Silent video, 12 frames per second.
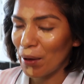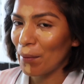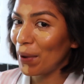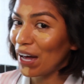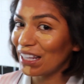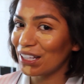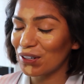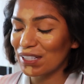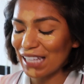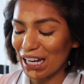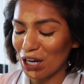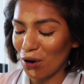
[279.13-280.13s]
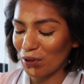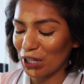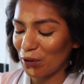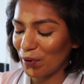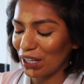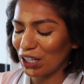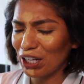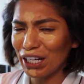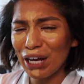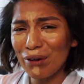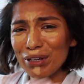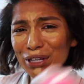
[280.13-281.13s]
But little side note really quick, look
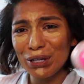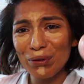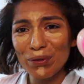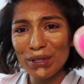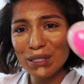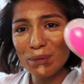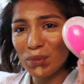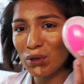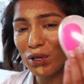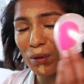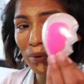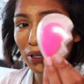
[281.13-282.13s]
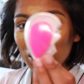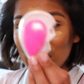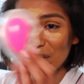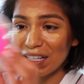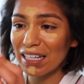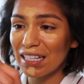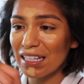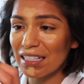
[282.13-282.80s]
how cute this beauty blender is.